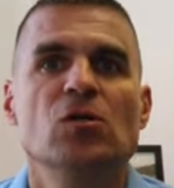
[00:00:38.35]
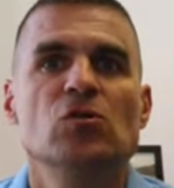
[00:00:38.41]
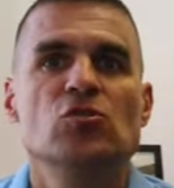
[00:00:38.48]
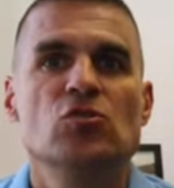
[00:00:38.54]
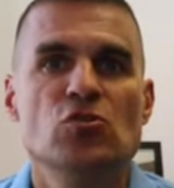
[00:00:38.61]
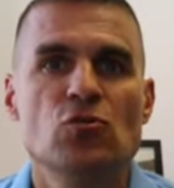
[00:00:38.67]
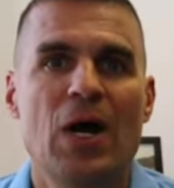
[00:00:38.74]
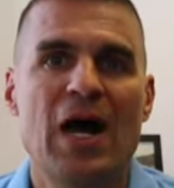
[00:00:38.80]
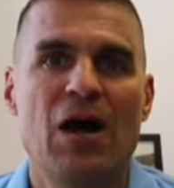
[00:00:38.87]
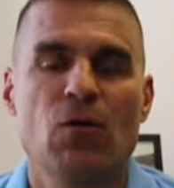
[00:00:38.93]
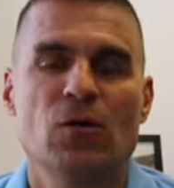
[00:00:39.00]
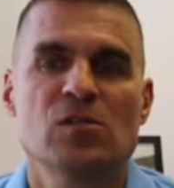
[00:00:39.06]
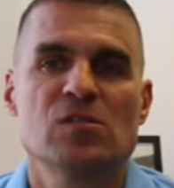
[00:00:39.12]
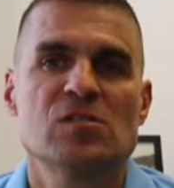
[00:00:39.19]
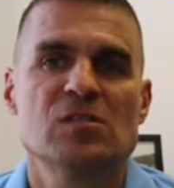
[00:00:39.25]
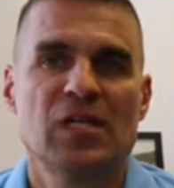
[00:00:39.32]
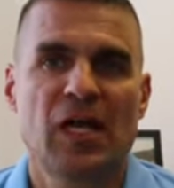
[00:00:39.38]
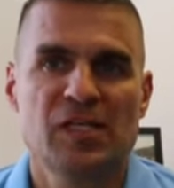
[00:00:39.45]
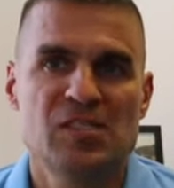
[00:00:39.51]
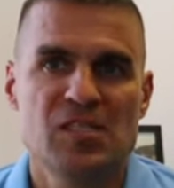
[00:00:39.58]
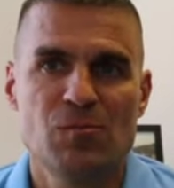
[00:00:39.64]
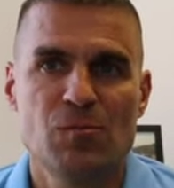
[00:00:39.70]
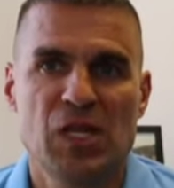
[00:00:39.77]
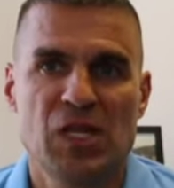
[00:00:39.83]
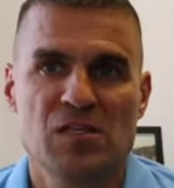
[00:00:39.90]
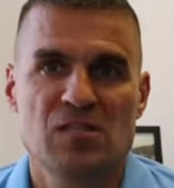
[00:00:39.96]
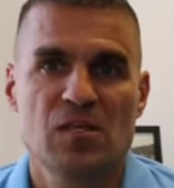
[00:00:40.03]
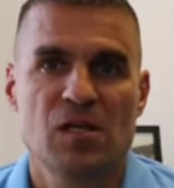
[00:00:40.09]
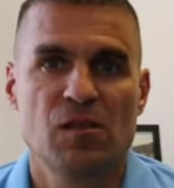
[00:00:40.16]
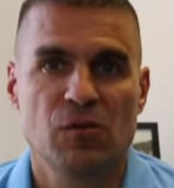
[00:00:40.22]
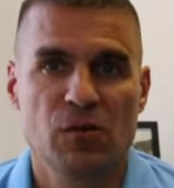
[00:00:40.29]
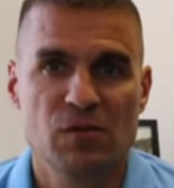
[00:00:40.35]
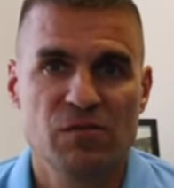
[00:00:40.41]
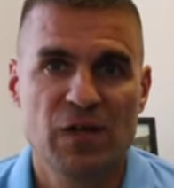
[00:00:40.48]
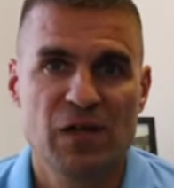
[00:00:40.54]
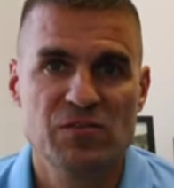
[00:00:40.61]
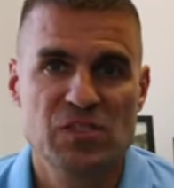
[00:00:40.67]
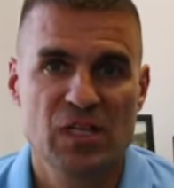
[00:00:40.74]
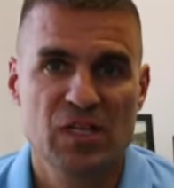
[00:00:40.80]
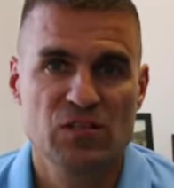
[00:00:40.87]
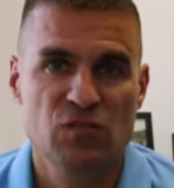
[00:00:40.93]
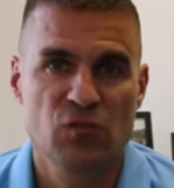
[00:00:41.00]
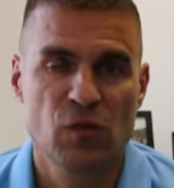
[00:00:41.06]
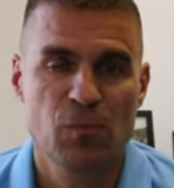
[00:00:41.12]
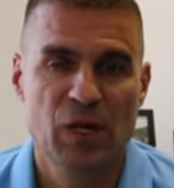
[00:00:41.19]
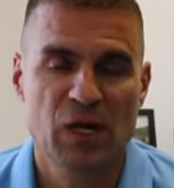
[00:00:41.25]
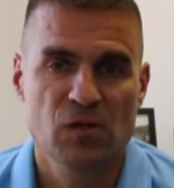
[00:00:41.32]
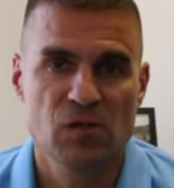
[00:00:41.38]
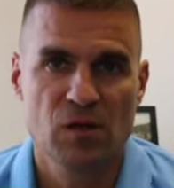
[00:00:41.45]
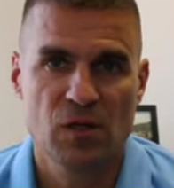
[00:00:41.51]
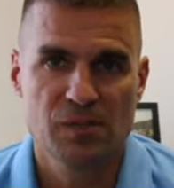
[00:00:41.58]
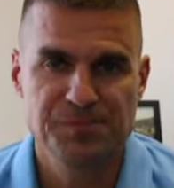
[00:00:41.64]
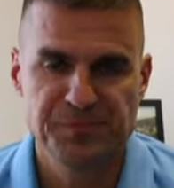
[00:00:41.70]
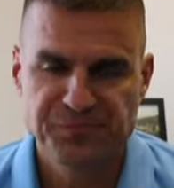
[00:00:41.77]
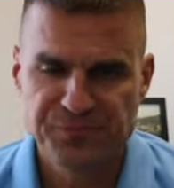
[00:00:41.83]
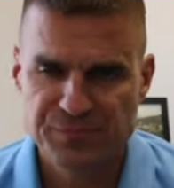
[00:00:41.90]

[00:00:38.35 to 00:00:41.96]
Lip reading: 2 hours, 19 minutes, and 35 seconds for the marathon.